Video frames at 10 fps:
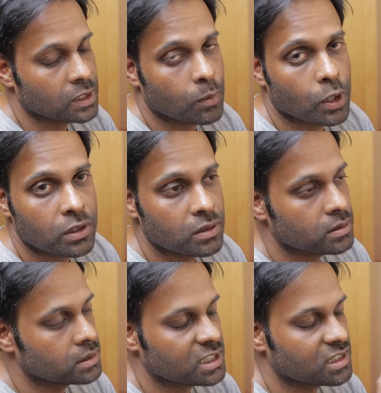
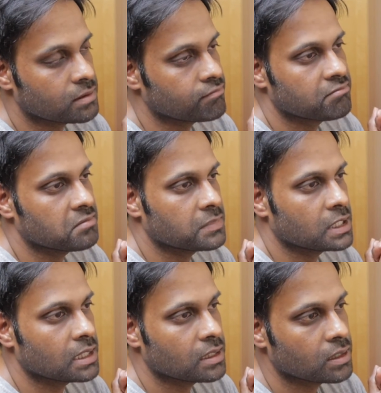models, just,
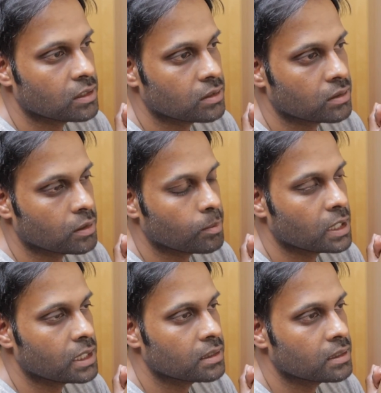you know, not
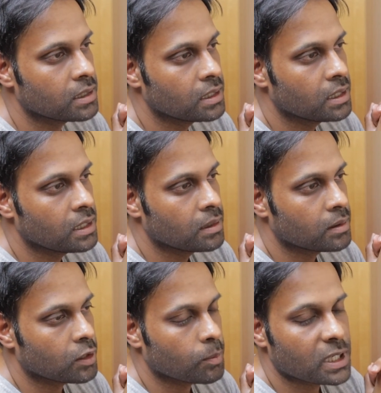
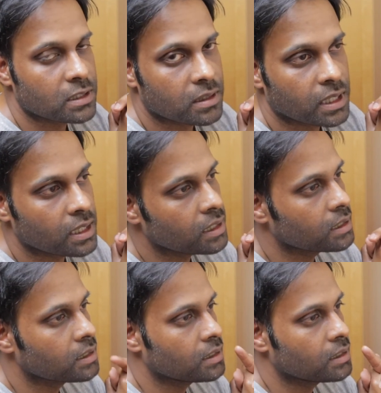my thing.